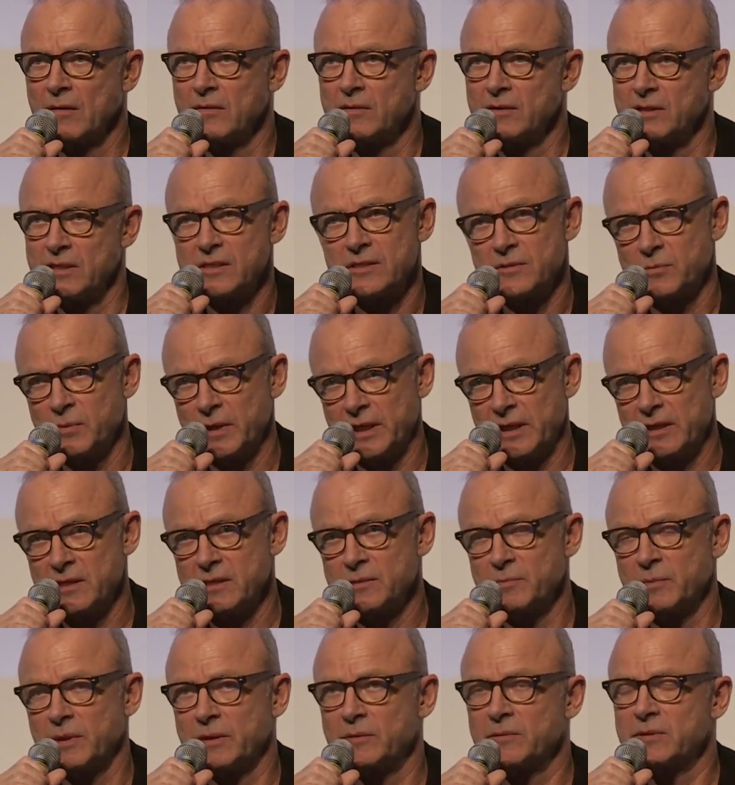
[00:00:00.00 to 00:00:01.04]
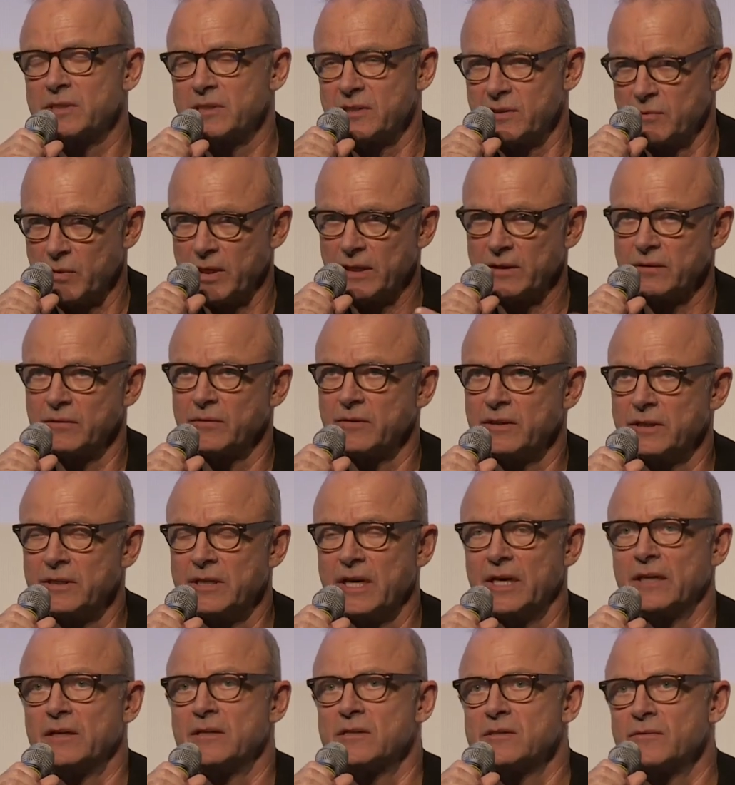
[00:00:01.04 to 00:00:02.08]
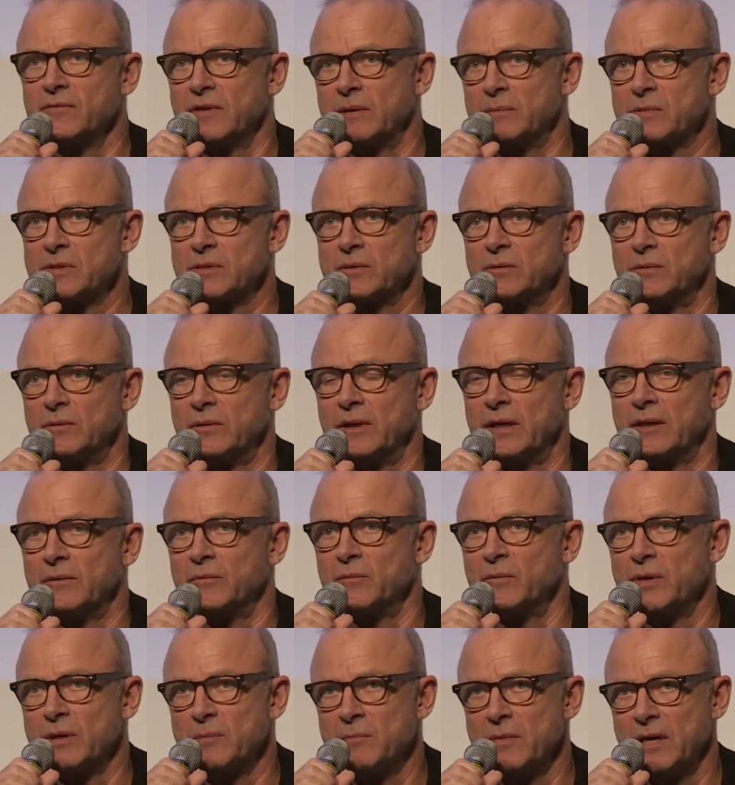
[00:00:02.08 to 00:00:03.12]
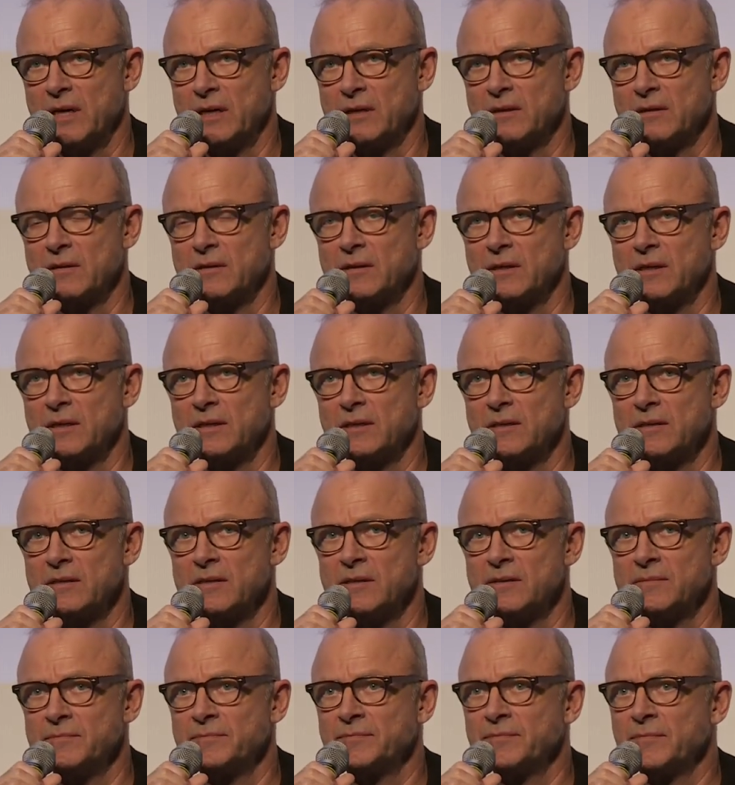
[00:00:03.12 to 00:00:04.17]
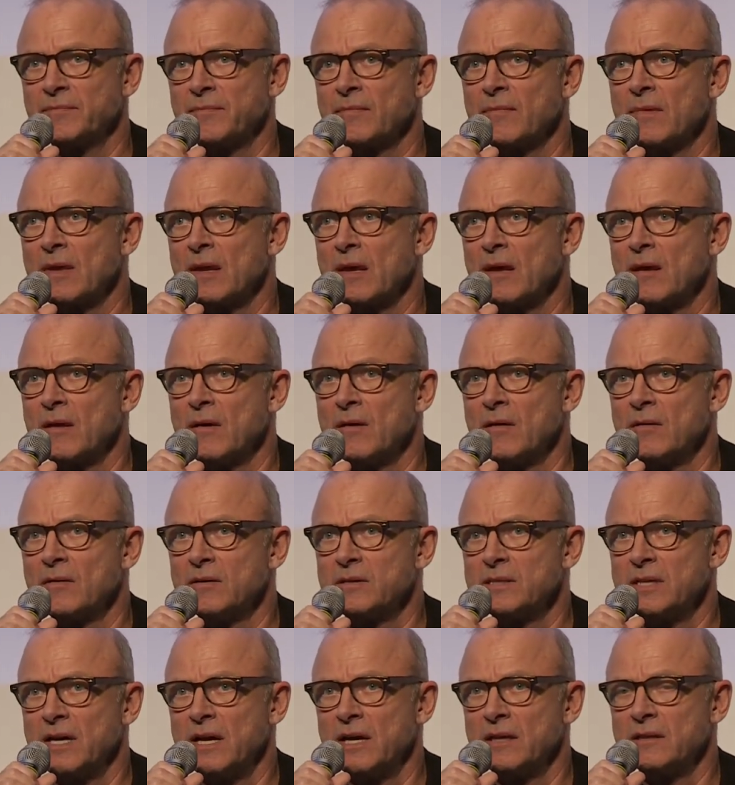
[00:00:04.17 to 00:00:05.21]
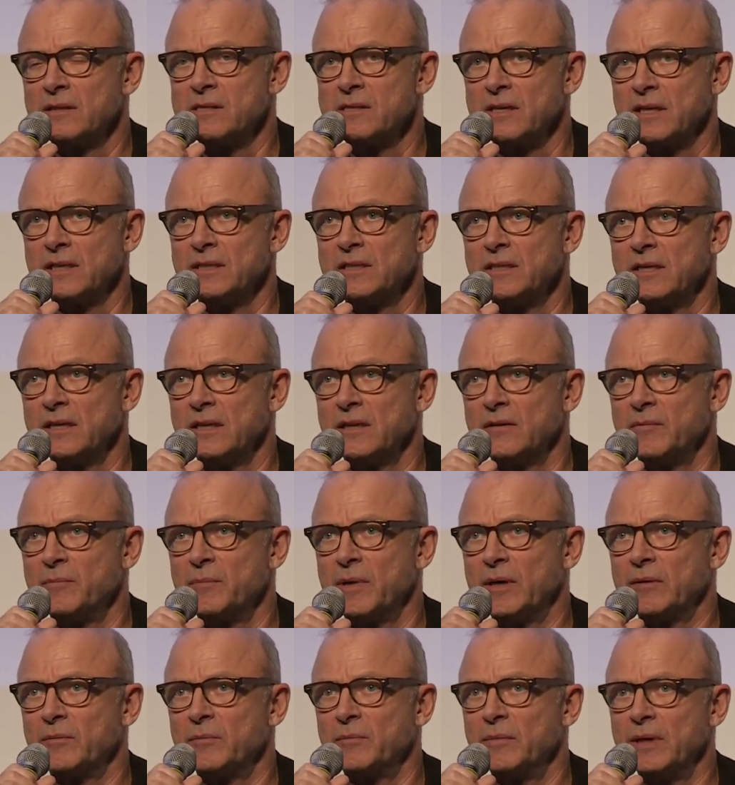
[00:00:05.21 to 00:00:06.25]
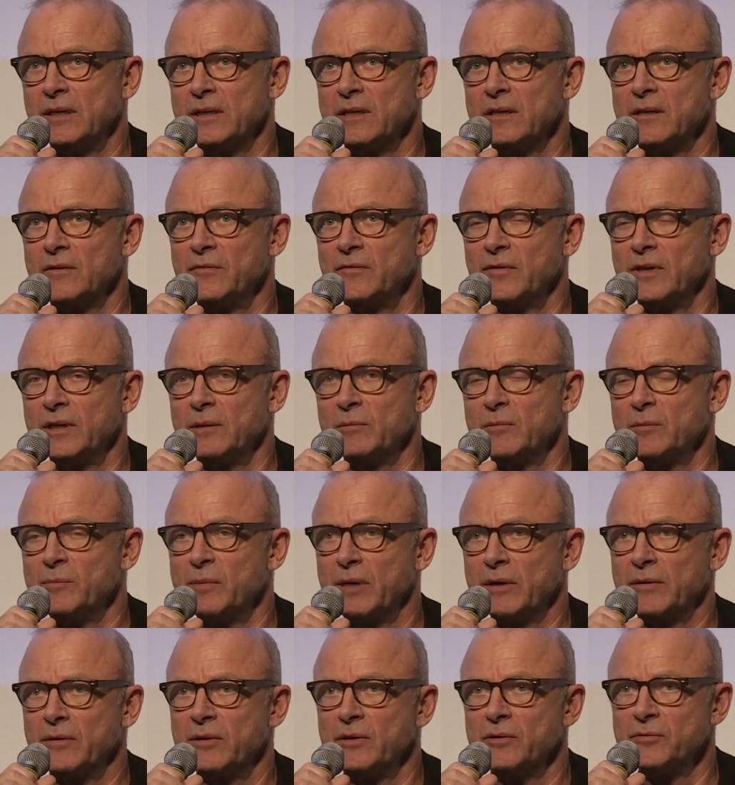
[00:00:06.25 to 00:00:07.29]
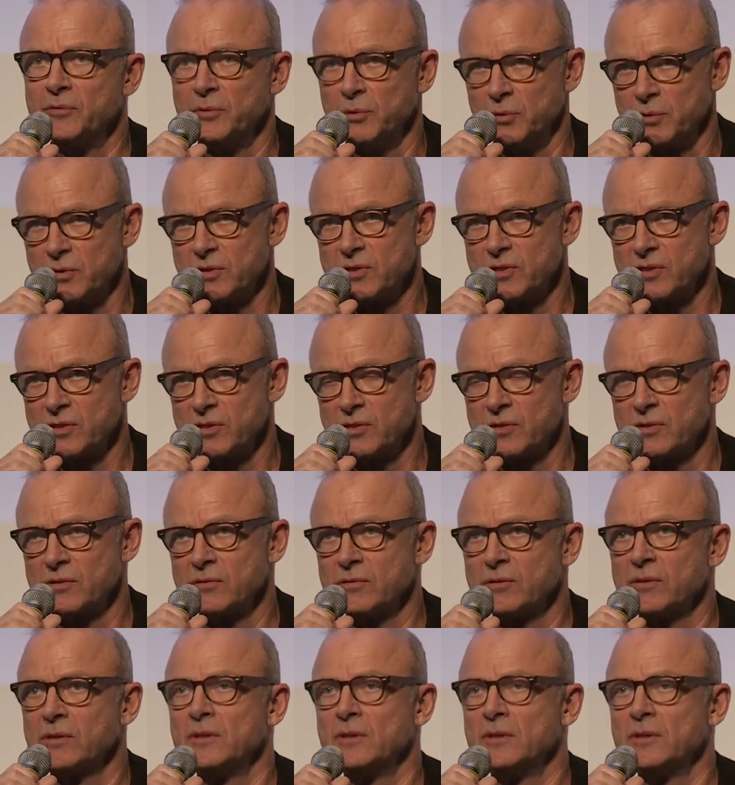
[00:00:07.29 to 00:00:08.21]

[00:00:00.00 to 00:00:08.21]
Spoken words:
She's Swedish, but she went to the Danish film school, and we met. And she had this idea about making a film about her roots.